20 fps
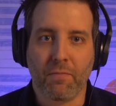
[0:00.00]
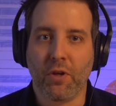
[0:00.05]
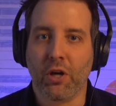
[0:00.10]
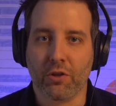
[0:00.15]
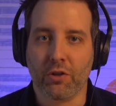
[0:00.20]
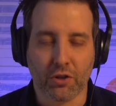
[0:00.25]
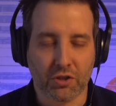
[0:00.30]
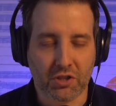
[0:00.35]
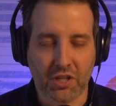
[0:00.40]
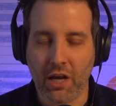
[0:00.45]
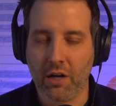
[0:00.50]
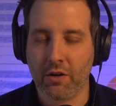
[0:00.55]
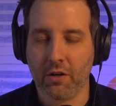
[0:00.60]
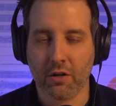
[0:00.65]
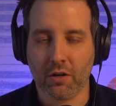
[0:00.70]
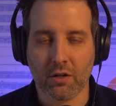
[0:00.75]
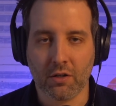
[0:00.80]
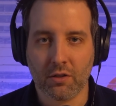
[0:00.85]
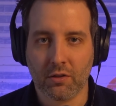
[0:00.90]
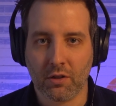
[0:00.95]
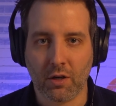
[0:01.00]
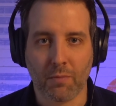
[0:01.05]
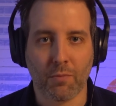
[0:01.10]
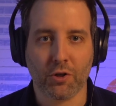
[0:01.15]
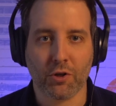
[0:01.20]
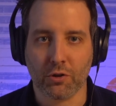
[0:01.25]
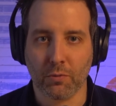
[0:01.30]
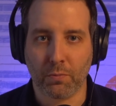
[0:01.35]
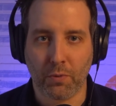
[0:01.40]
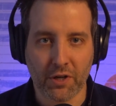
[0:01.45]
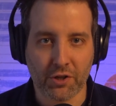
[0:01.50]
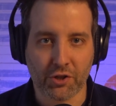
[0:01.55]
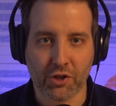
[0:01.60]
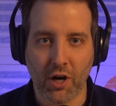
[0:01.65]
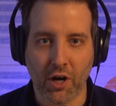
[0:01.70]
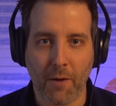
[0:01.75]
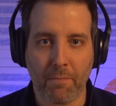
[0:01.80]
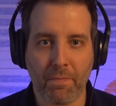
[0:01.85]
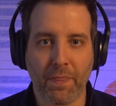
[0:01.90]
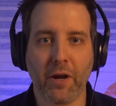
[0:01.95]
You know, your standard commercial print
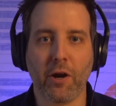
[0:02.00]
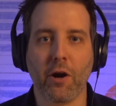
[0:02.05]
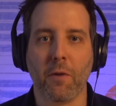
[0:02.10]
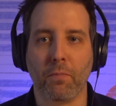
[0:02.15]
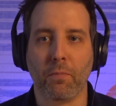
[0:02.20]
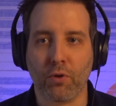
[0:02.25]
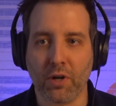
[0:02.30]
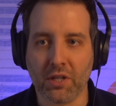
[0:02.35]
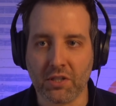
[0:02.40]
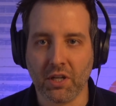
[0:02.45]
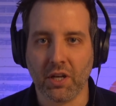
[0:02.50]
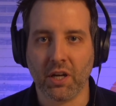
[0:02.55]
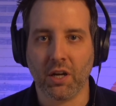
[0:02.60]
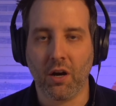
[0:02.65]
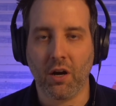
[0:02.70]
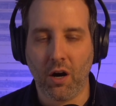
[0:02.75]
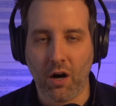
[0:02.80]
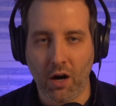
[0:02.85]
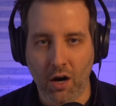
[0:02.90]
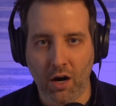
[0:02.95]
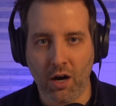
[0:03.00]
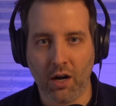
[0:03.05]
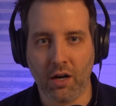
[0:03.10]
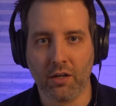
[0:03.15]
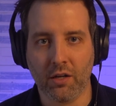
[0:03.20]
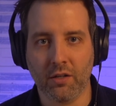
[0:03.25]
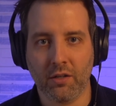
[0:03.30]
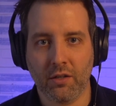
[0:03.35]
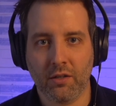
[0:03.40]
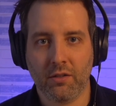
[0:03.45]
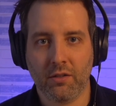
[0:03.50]
shop, they are printing on,